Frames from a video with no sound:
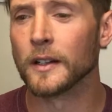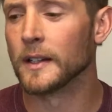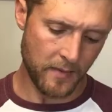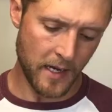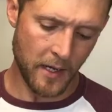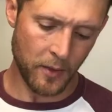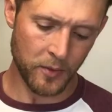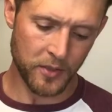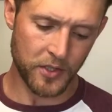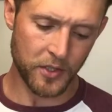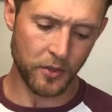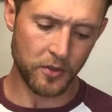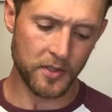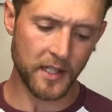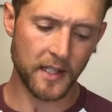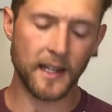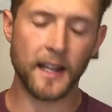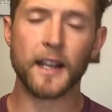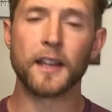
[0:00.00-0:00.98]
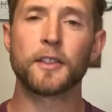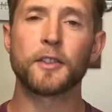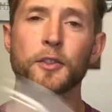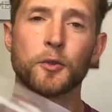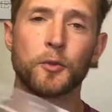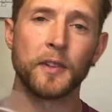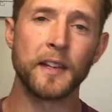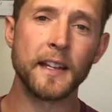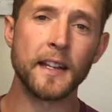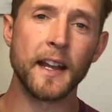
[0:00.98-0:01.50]
I was using a
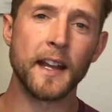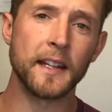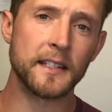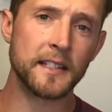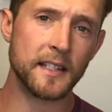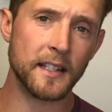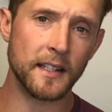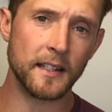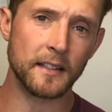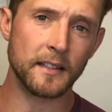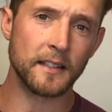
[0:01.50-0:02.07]
3/8